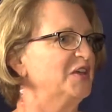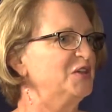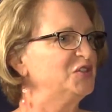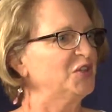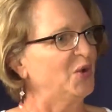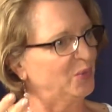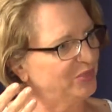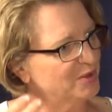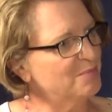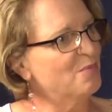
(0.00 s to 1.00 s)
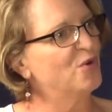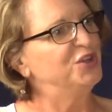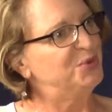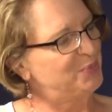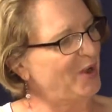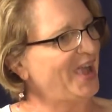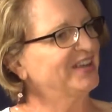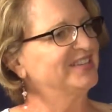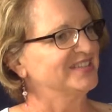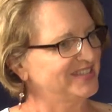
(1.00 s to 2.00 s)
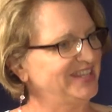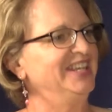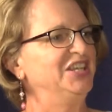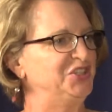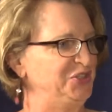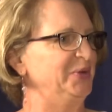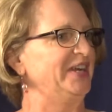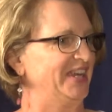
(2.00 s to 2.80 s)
So the more you practice, the easier it